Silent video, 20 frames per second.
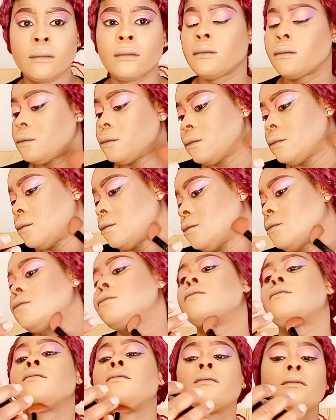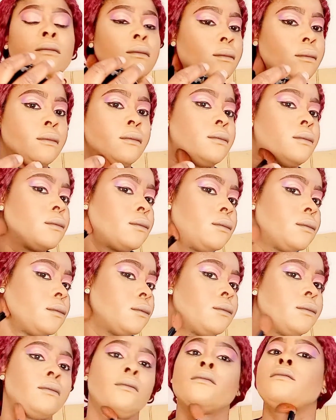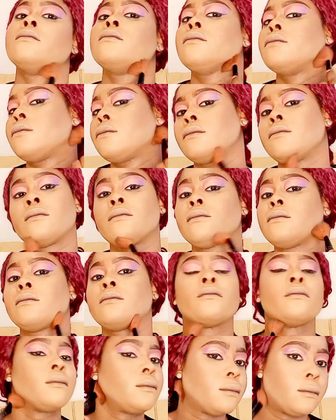using it to contour. Are you seeing the